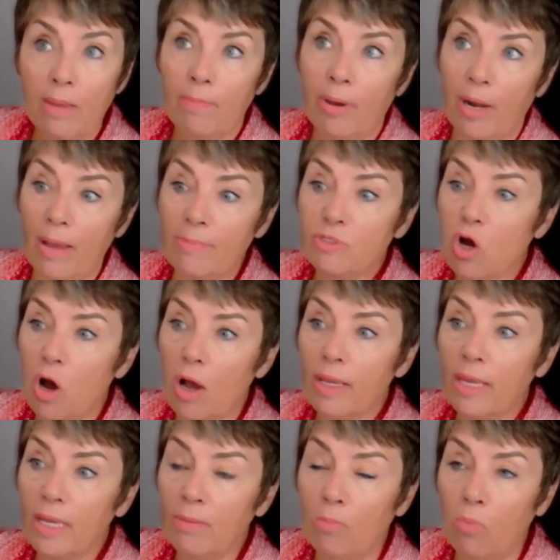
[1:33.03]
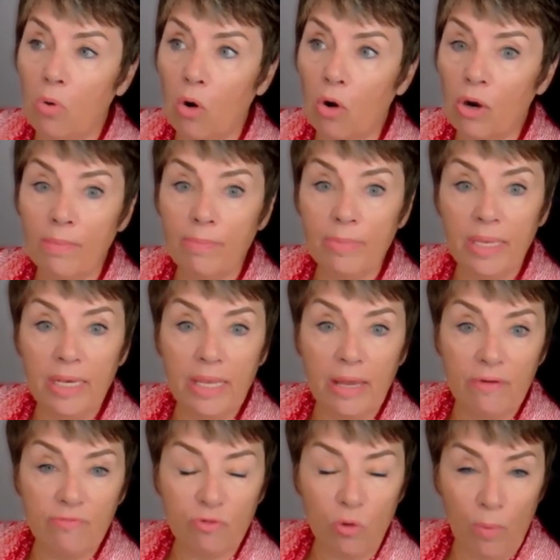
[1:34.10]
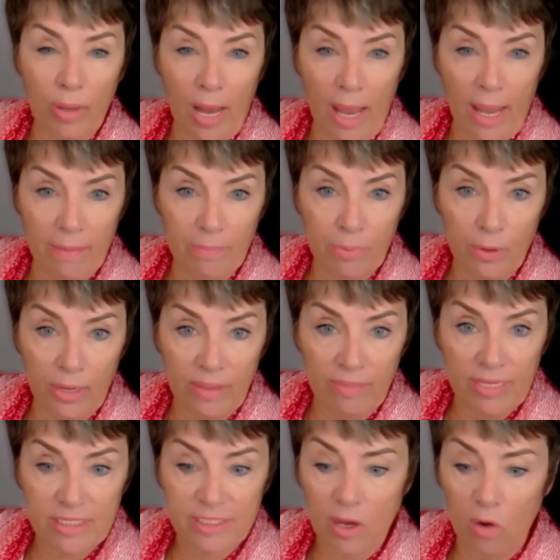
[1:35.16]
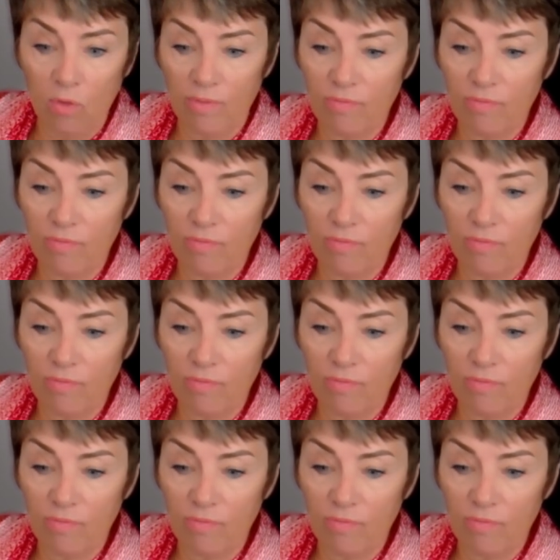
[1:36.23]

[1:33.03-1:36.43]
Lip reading: but I'm talking more immediate for when I am putting this out.